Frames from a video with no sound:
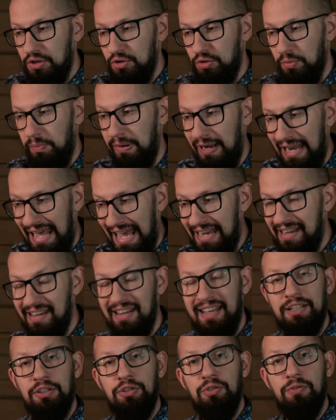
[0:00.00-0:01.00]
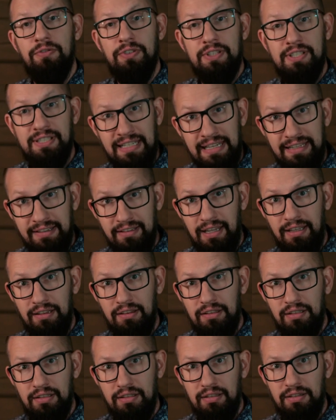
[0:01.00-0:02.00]
to plan and to
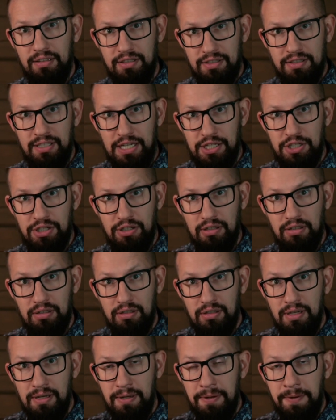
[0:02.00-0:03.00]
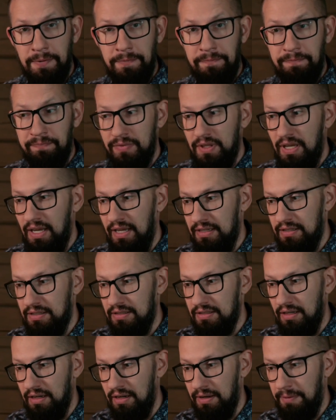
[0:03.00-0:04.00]
facilitate this session.
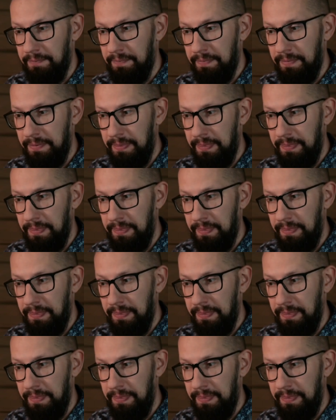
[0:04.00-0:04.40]
And